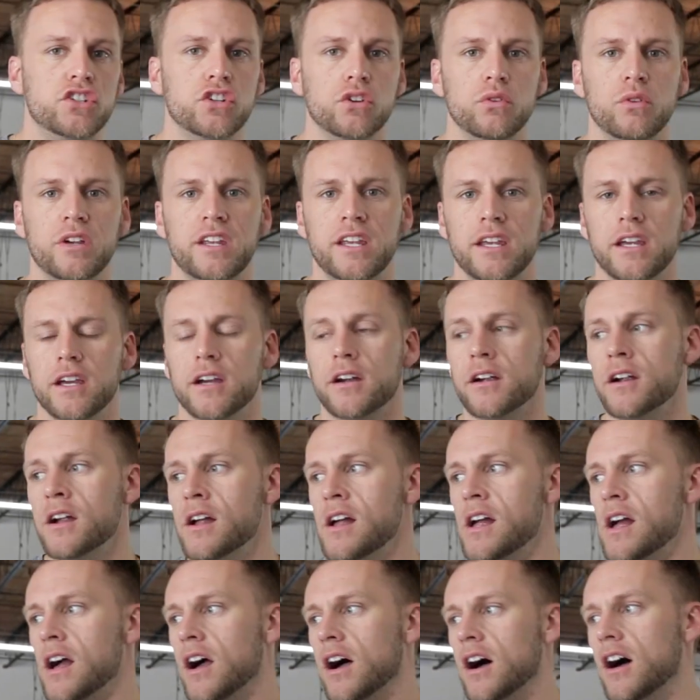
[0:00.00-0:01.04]
do here
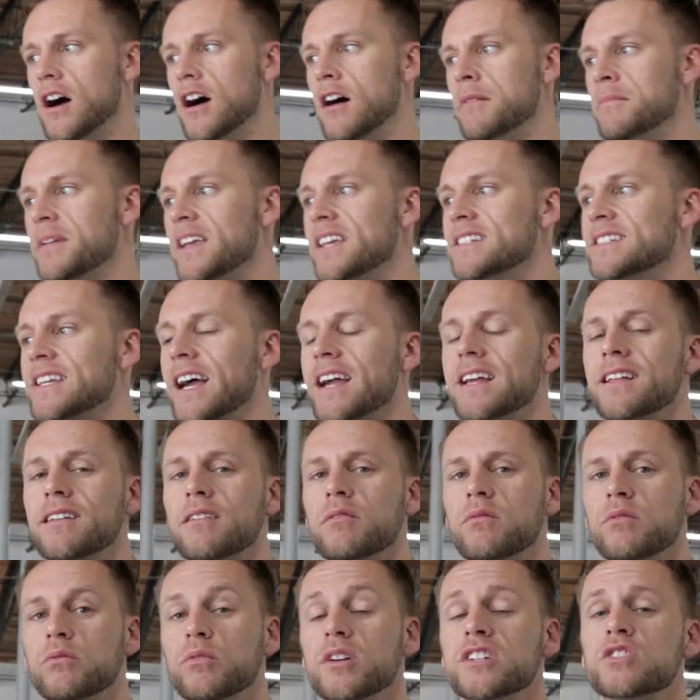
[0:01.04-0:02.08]
um, is I
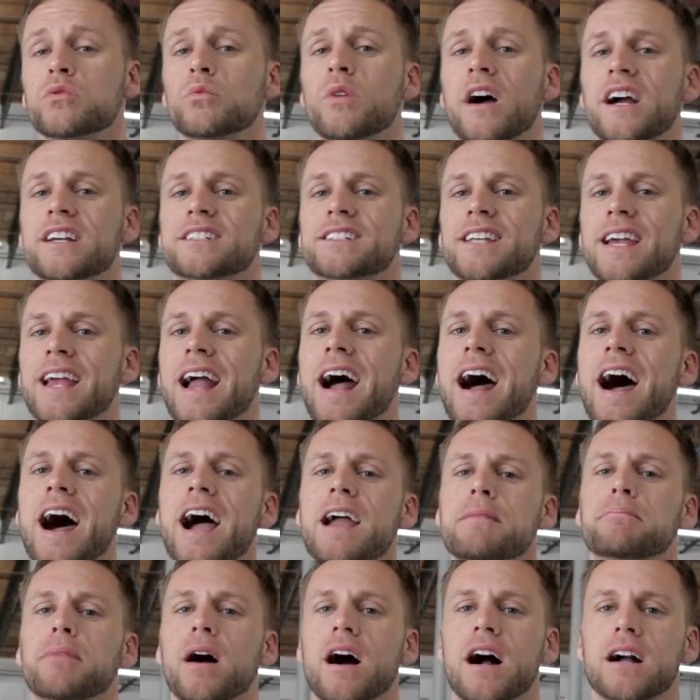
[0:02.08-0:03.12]
reason why I say
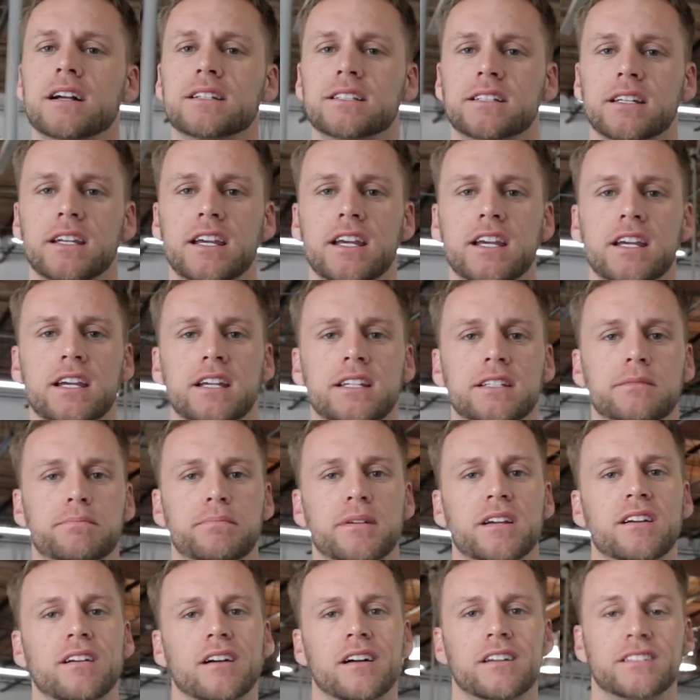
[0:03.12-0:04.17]
high box is
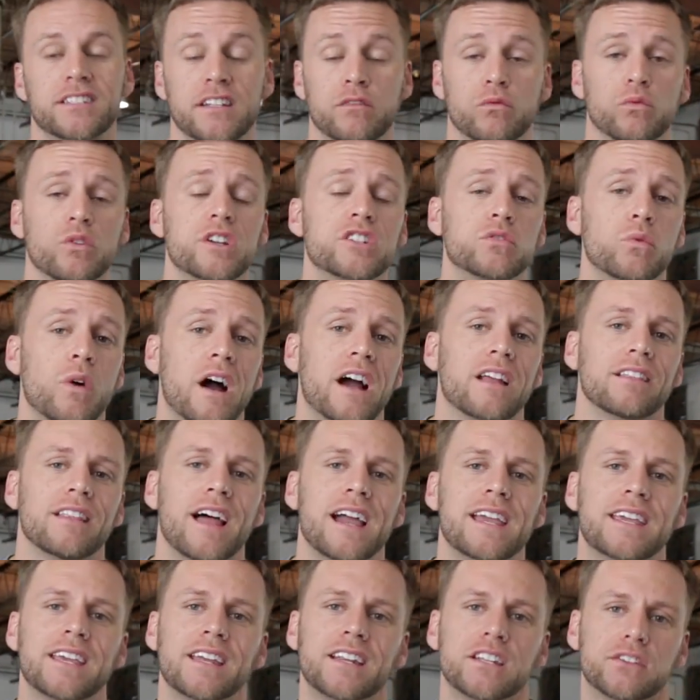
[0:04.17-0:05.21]
because, and the reason why I
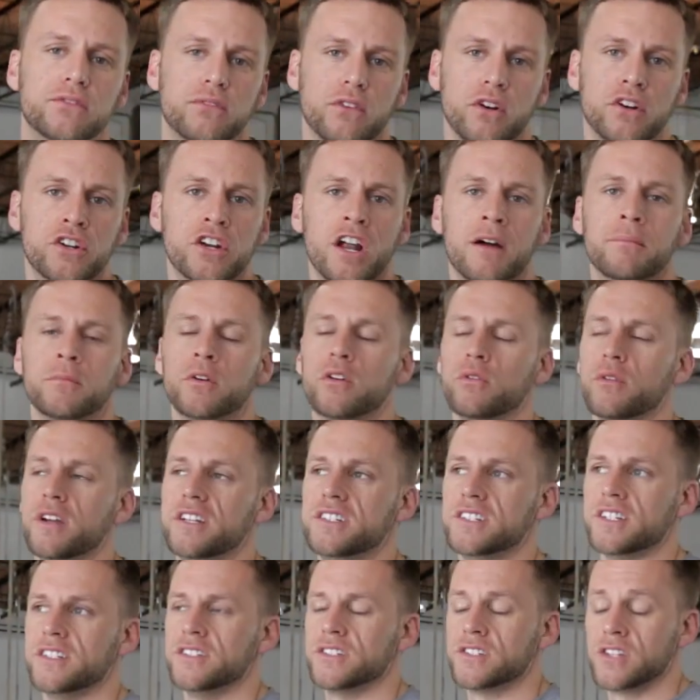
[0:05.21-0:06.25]
like it is for a number of
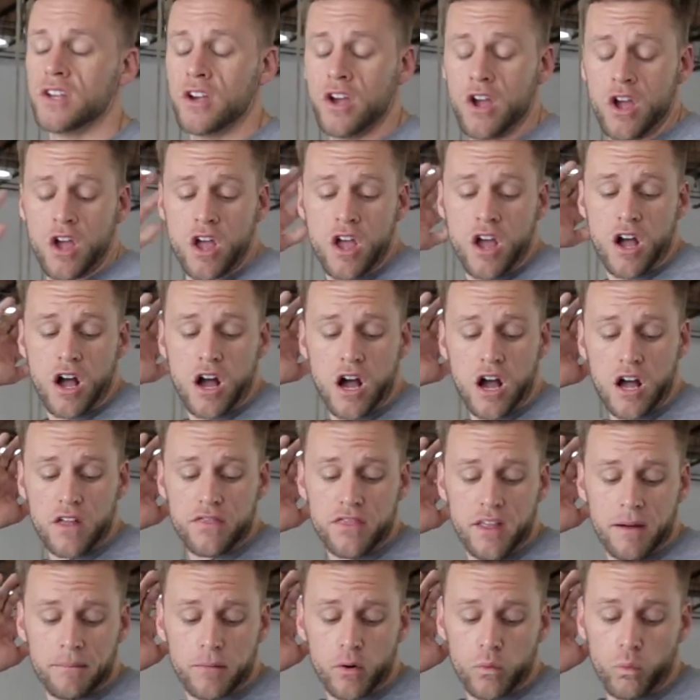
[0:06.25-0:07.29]
reasons. Uh,
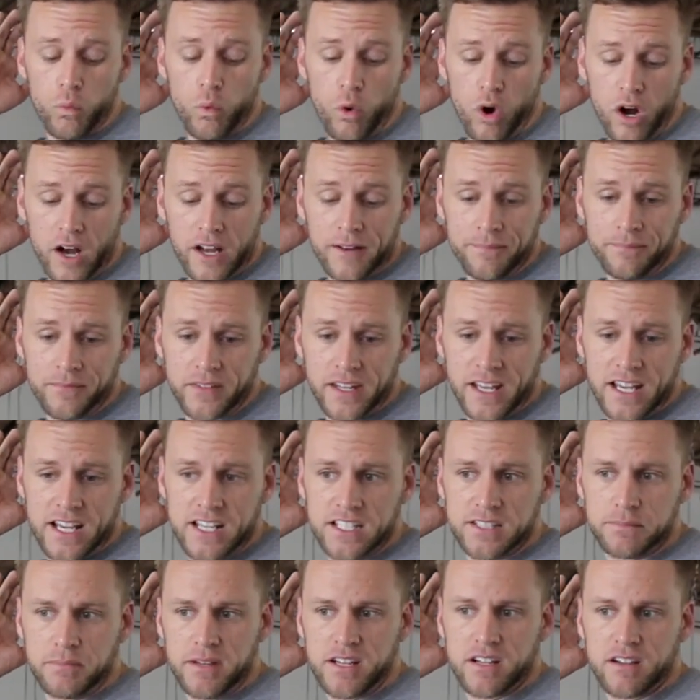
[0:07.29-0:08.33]
number one
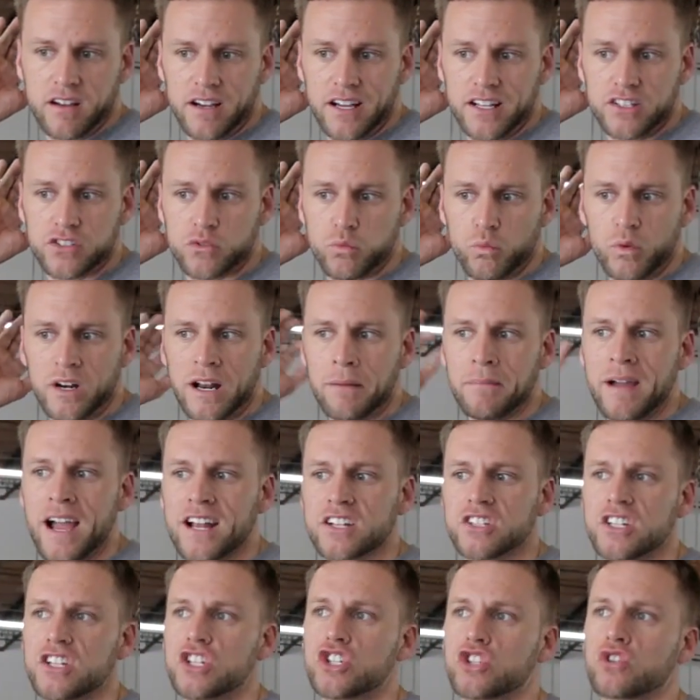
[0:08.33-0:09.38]
is because when I'm
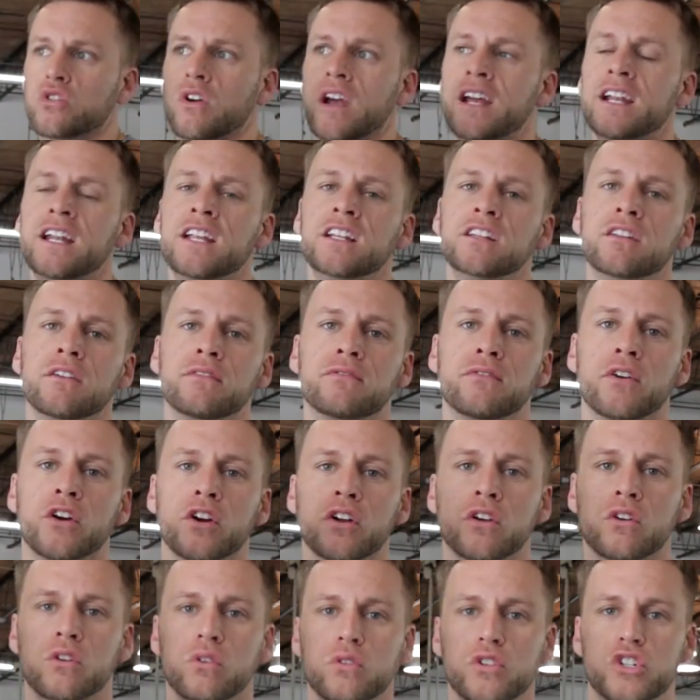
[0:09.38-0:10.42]
actually training the
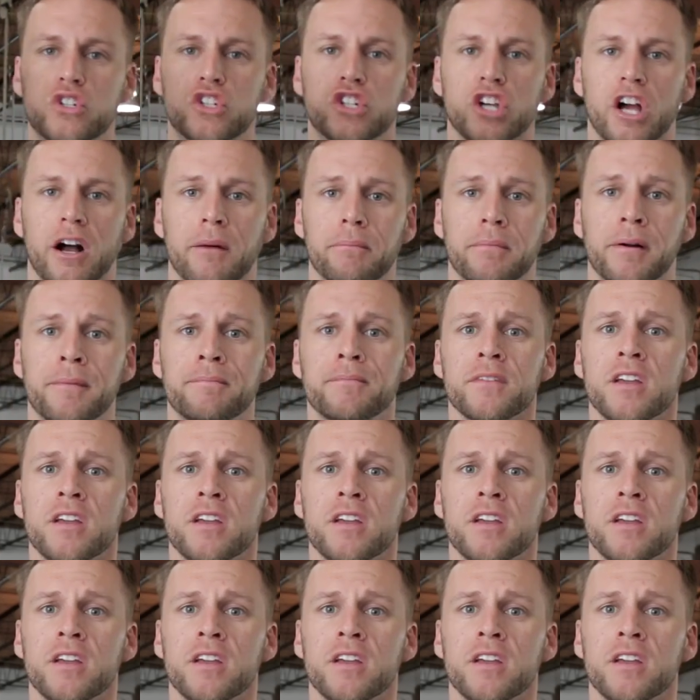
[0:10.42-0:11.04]
vertical jump,